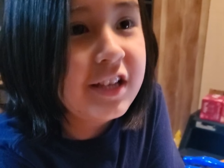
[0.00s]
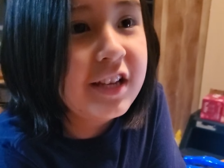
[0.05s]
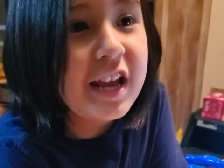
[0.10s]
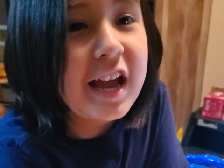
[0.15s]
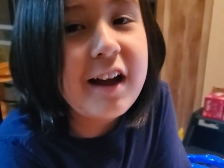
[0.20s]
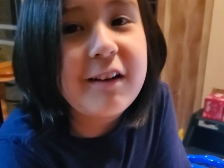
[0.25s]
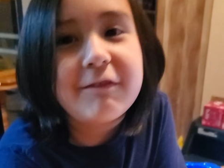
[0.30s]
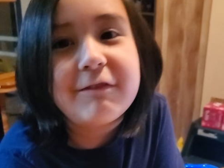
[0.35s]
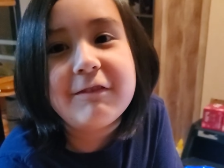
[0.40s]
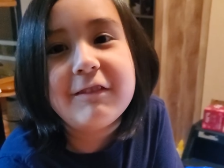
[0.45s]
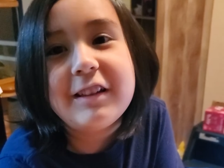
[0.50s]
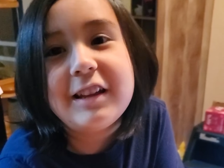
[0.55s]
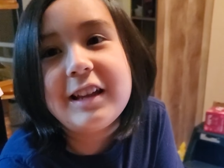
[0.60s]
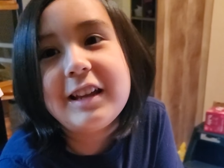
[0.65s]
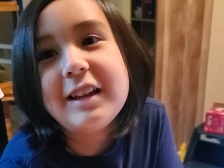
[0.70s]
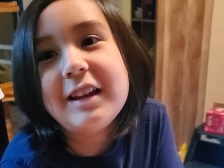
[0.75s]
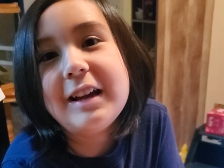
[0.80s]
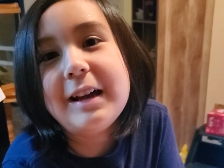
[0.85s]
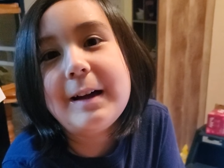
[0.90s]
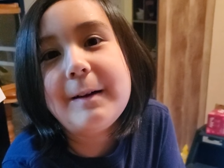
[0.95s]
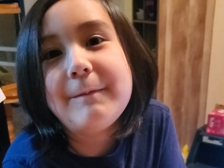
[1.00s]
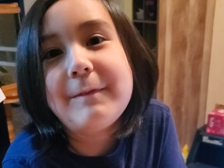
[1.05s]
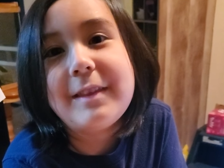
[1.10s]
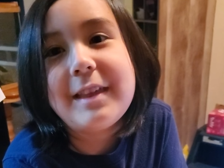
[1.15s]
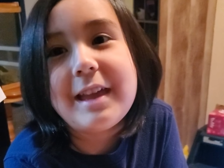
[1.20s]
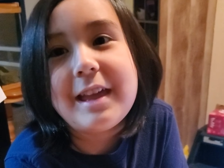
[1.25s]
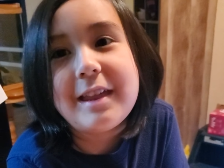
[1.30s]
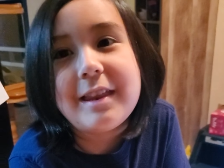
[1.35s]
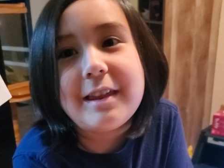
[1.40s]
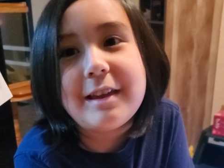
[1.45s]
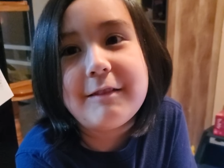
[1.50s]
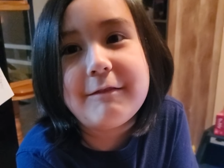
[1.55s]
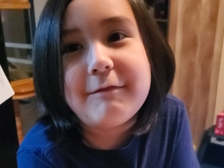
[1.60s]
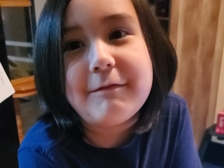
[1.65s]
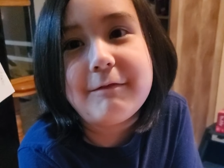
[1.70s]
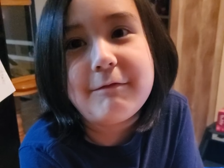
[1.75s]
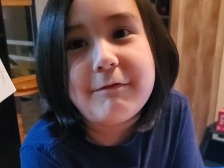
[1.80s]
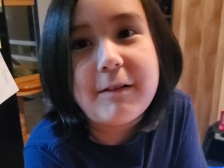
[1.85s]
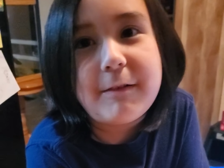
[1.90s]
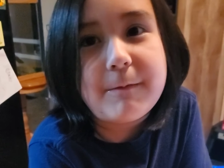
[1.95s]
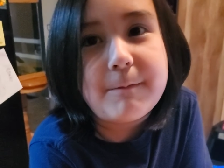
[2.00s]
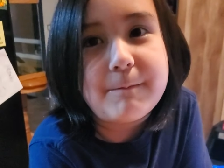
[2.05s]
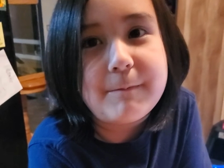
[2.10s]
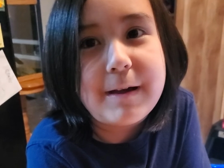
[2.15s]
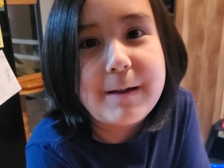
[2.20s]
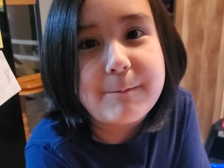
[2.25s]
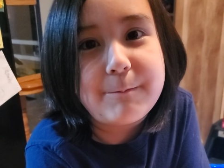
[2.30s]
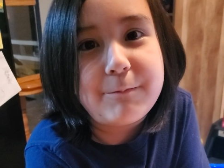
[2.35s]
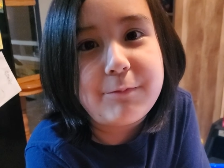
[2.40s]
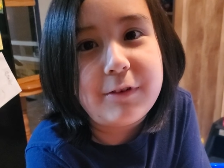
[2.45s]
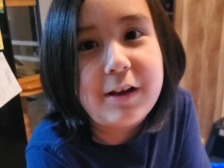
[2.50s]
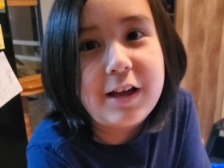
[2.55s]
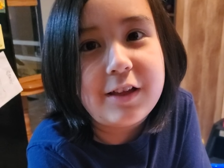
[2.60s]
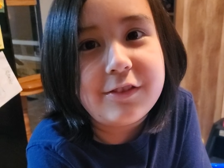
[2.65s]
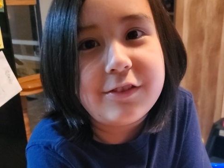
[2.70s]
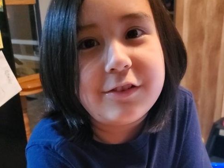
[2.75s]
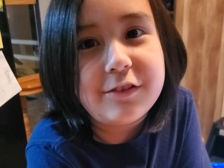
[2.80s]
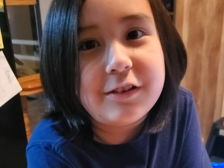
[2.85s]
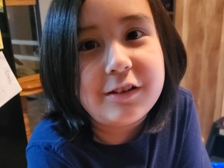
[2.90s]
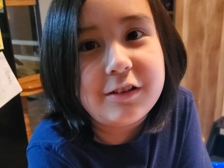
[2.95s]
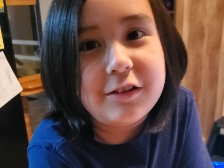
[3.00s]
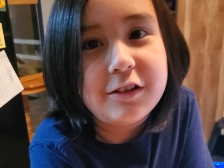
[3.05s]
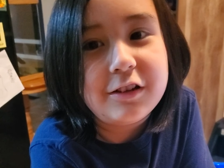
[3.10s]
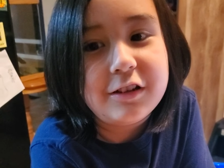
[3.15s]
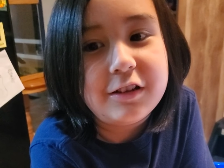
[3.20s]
Yeah, we did it with my brother